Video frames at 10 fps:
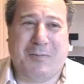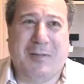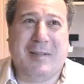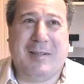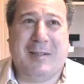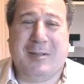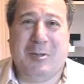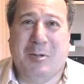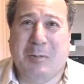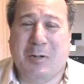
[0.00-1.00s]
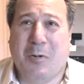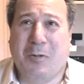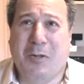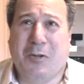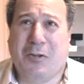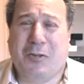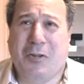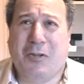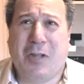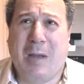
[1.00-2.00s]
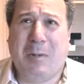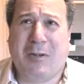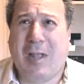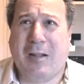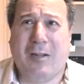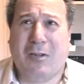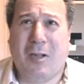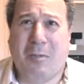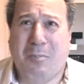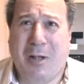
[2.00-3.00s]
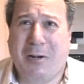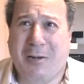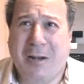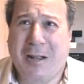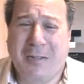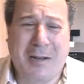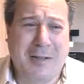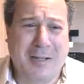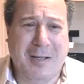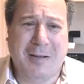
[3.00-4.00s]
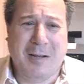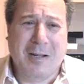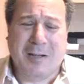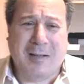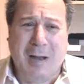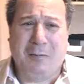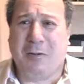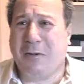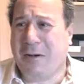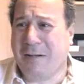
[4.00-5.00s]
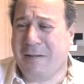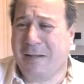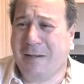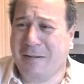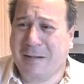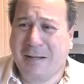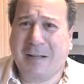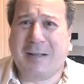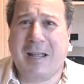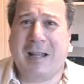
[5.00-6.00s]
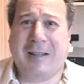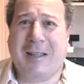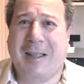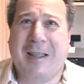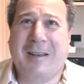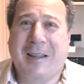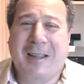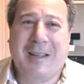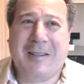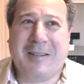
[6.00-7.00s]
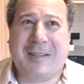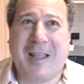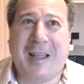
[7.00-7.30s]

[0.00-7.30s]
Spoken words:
listening to them and going, this time he sang this song better than he did in Denver and he did in Atlanta, and it